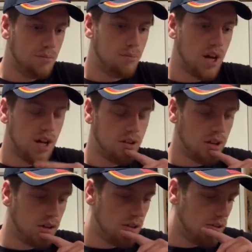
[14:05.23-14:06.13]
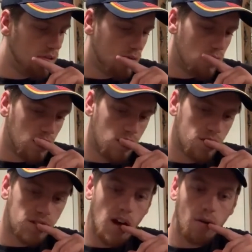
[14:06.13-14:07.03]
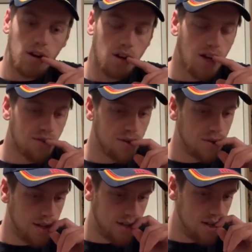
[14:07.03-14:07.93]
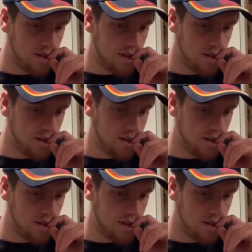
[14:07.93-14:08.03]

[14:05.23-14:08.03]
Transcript: But Luke Skywalker got ruined.